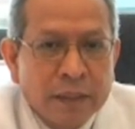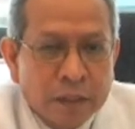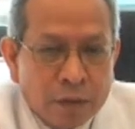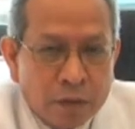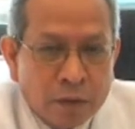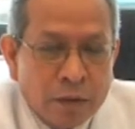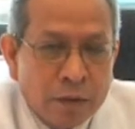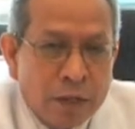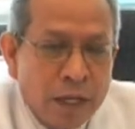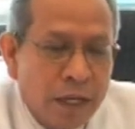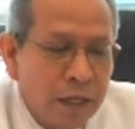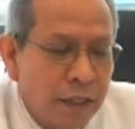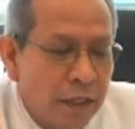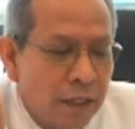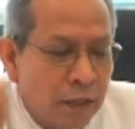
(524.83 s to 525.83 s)
because,
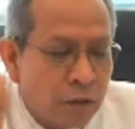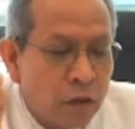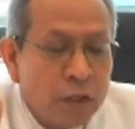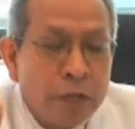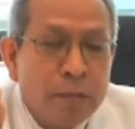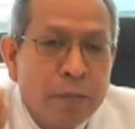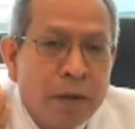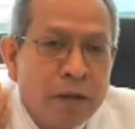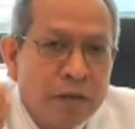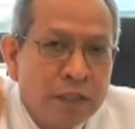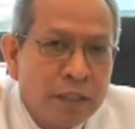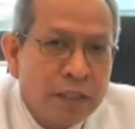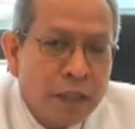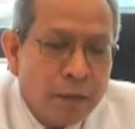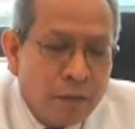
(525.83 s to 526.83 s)
okay, it all depends
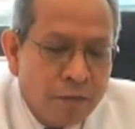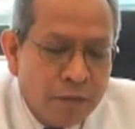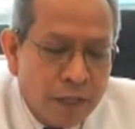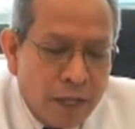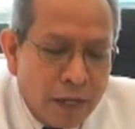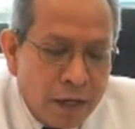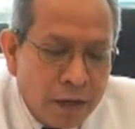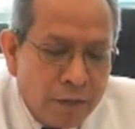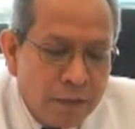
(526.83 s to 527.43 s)
on the type of tear.